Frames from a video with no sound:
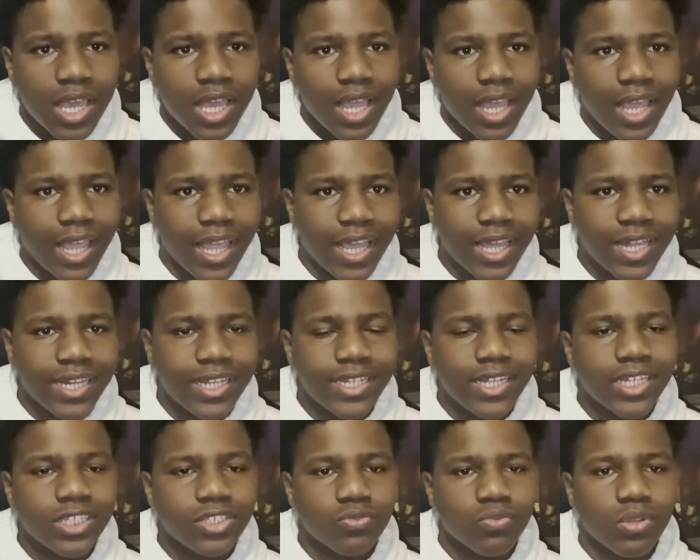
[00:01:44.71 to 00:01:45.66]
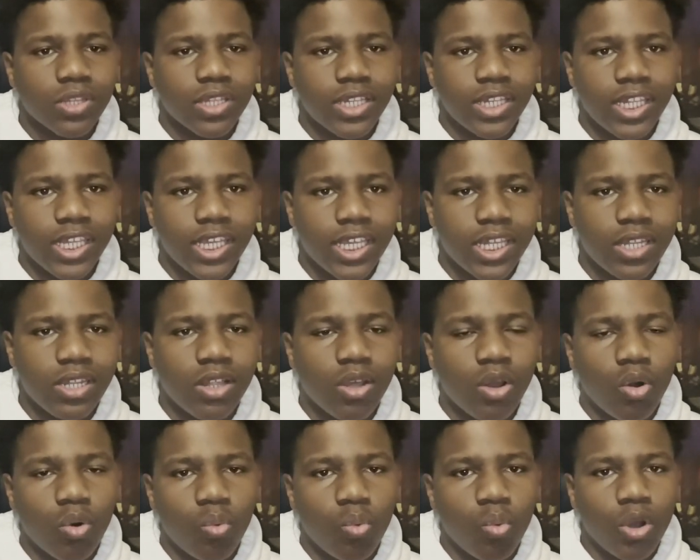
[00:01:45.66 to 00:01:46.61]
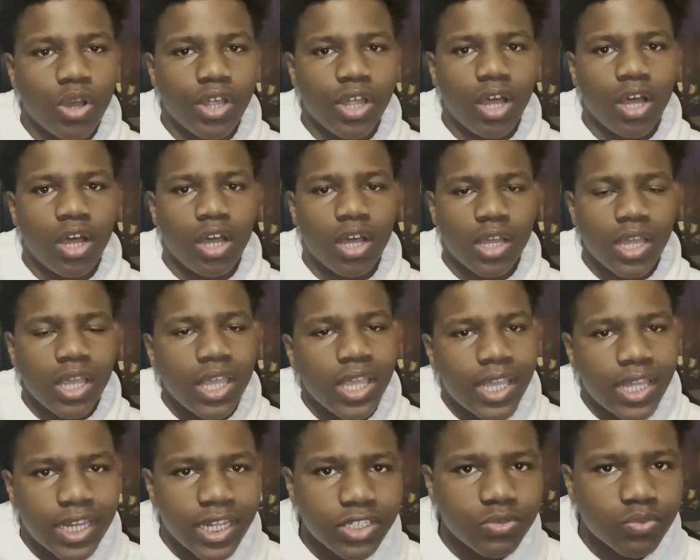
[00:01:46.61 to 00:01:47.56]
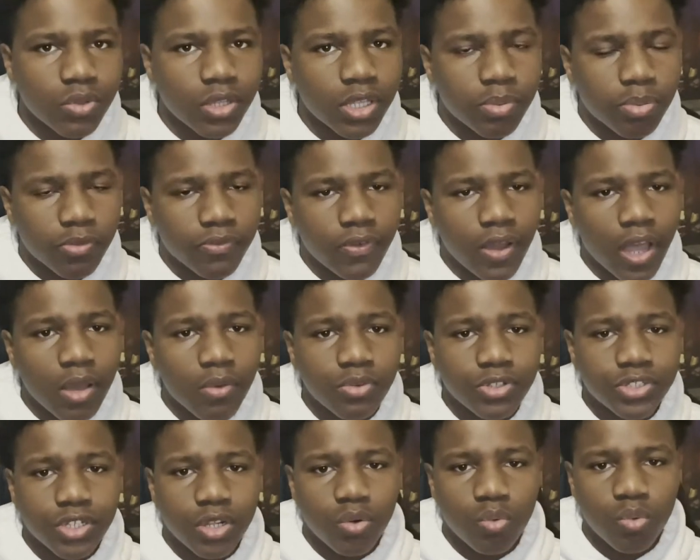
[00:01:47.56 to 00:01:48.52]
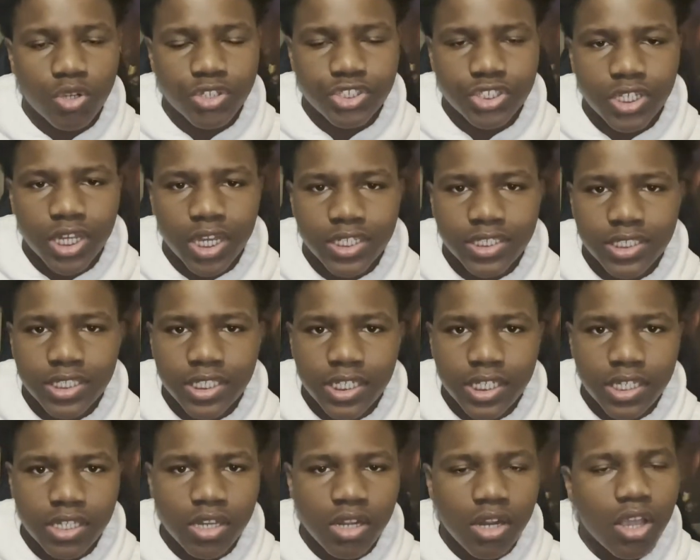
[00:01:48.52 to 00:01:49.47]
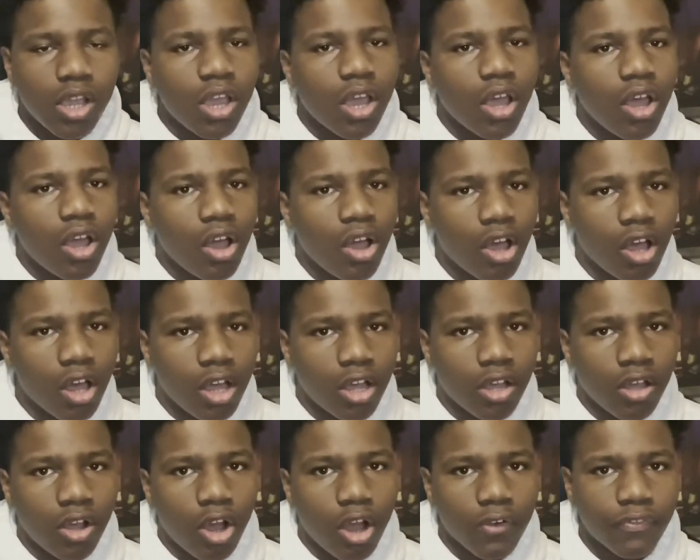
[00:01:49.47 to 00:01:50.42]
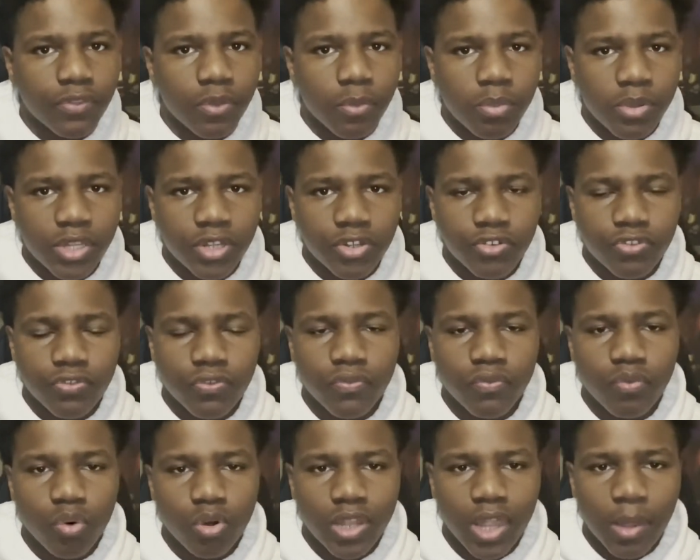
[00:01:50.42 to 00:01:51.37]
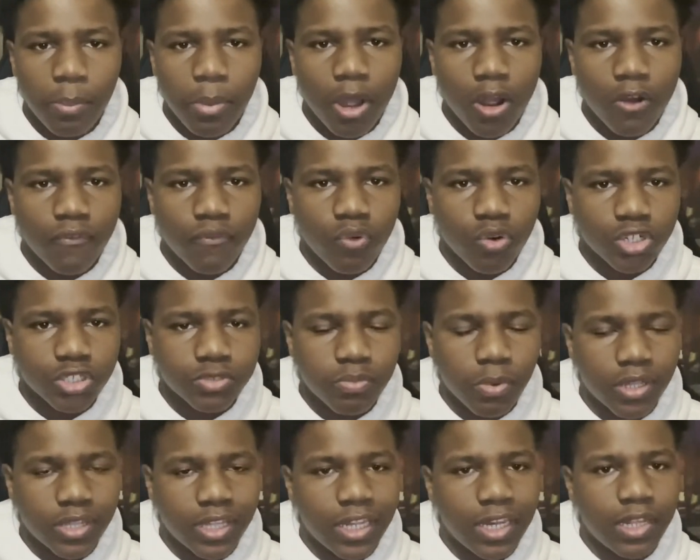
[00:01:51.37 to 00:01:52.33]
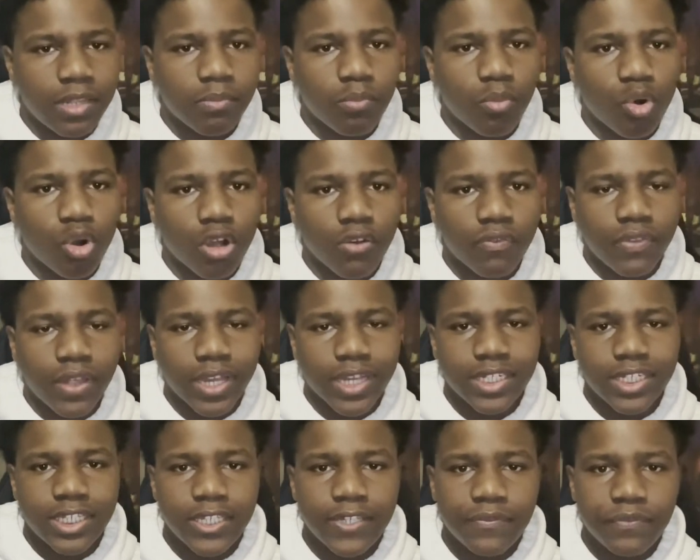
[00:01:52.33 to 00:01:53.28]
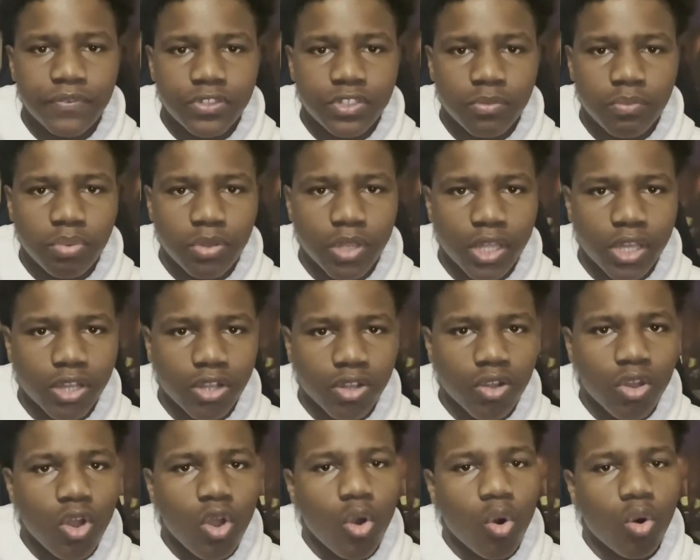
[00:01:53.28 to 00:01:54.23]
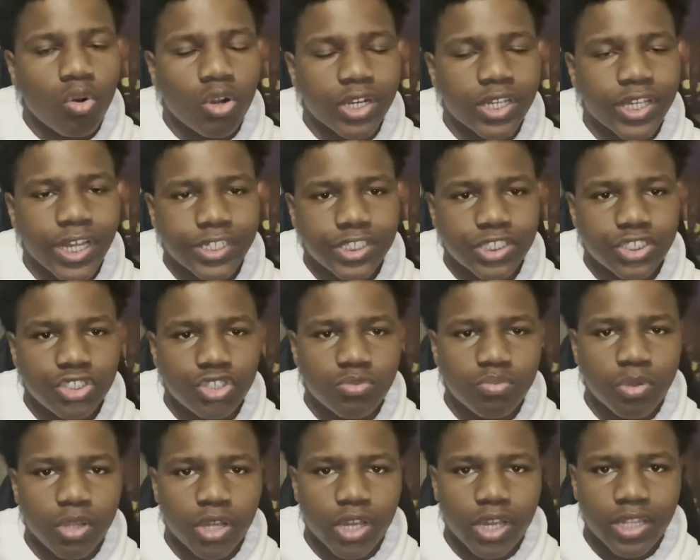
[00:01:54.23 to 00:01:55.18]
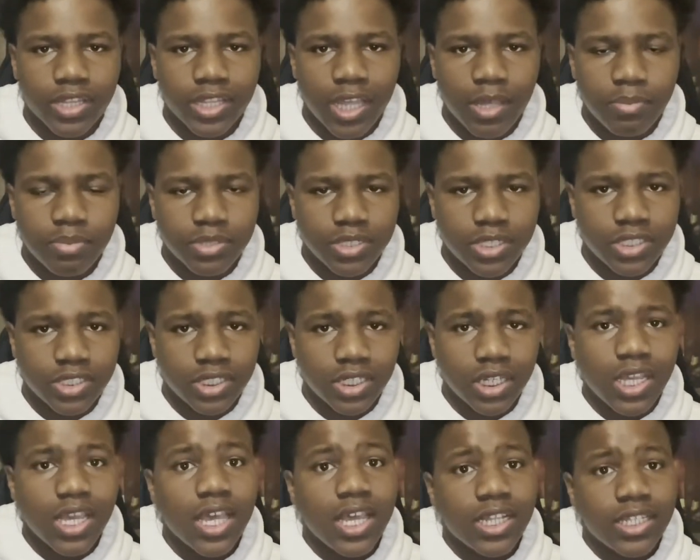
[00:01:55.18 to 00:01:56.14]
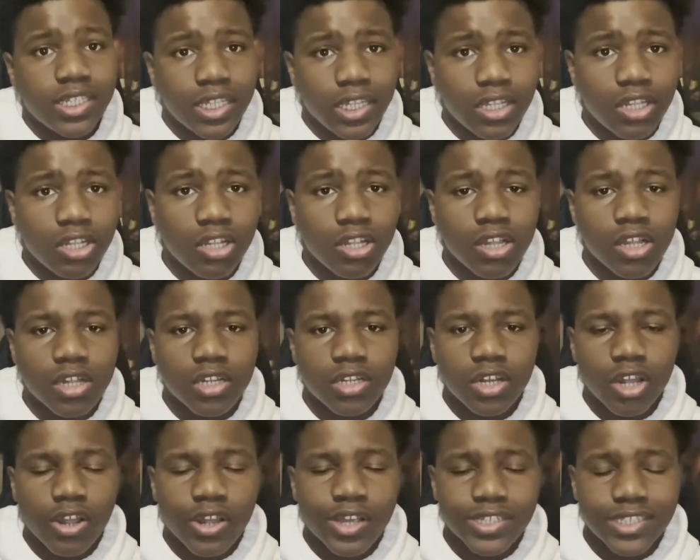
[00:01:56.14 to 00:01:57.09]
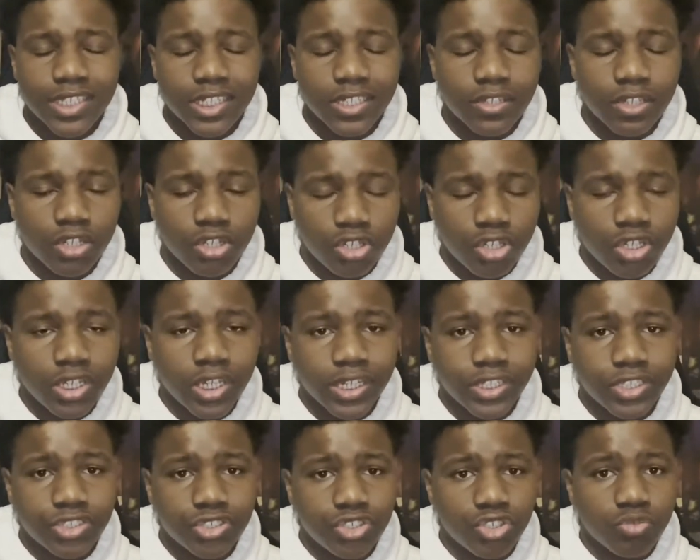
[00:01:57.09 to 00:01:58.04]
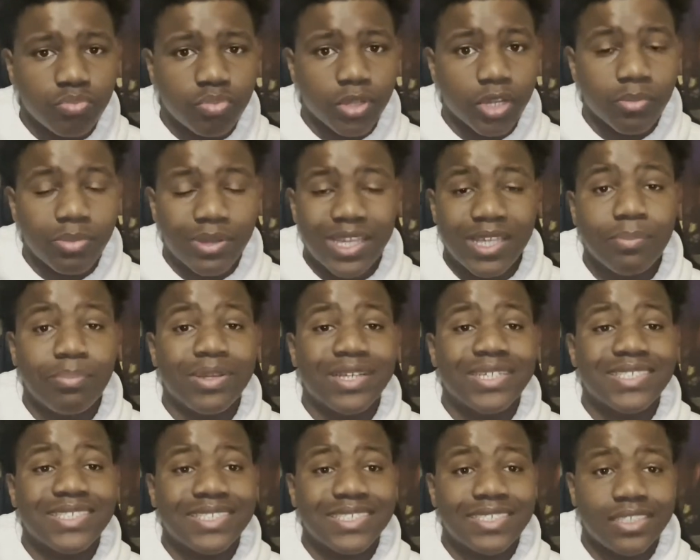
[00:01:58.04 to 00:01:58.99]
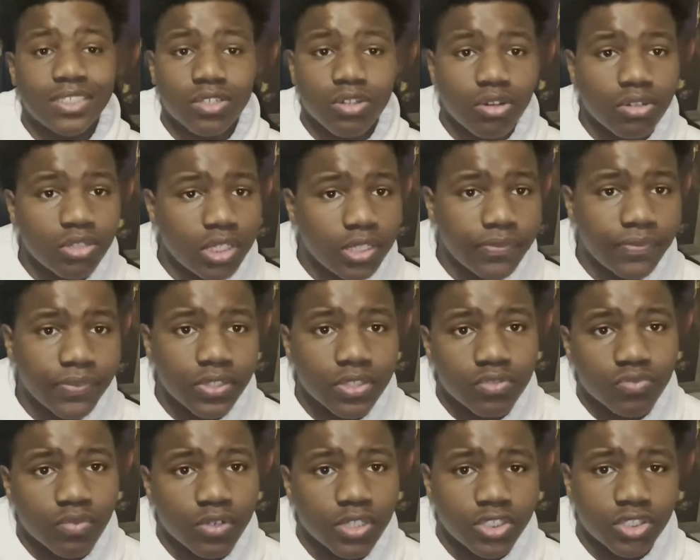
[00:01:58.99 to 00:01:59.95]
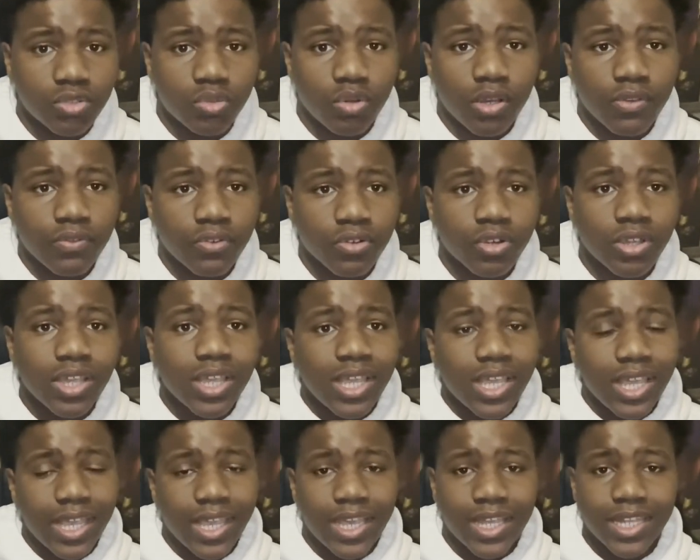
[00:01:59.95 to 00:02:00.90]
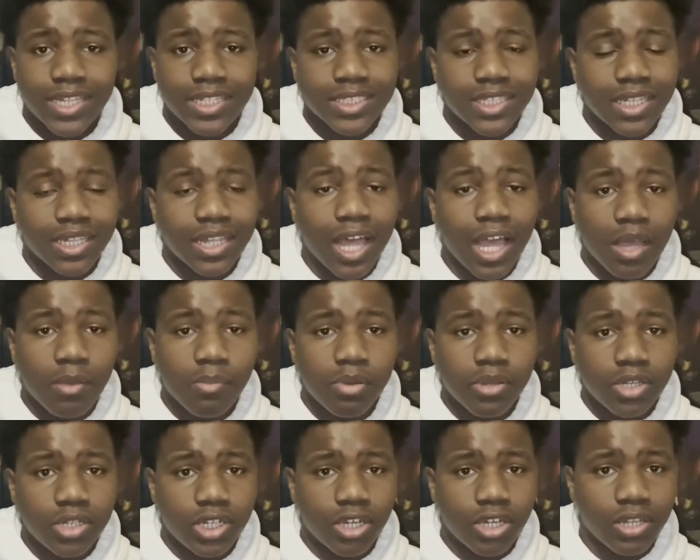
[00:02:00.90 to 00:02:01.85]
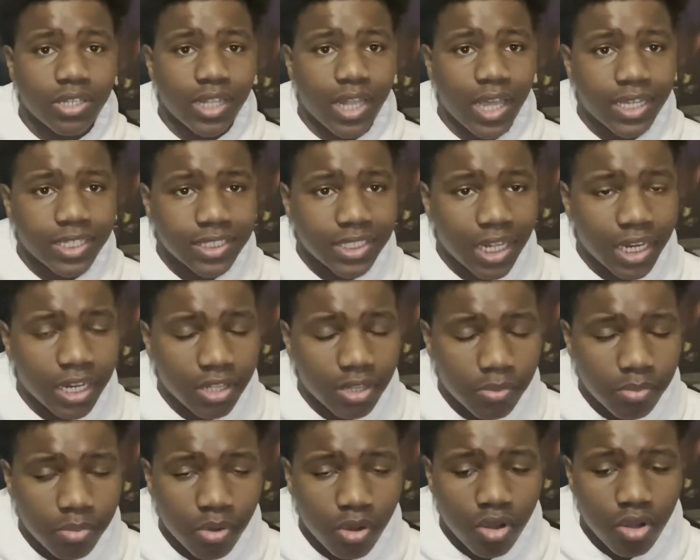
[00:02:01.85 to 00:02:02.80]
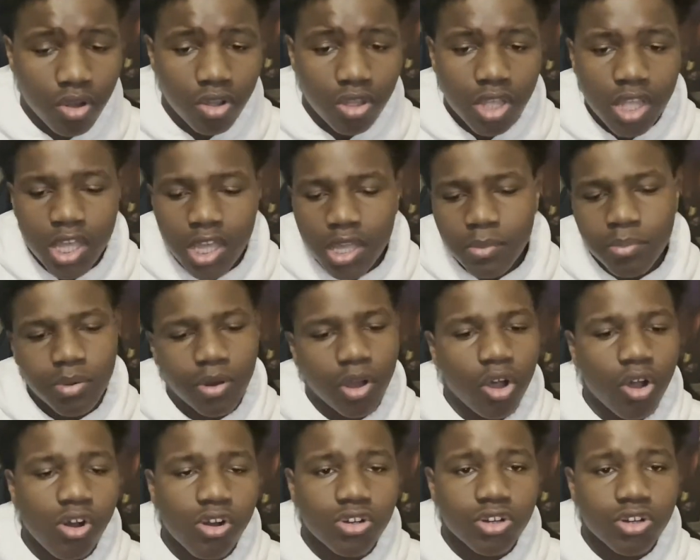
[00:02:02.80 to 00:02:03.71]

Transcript: and he doesn't really need what you guys need off the bench for that power forward spot. They need more of like a defensive player or a catch and shoot player at that position. Danilo Gallinari is a good catch and shoot player, but he plays zero defense whatsoever and is a liability on that side of the ball. But all in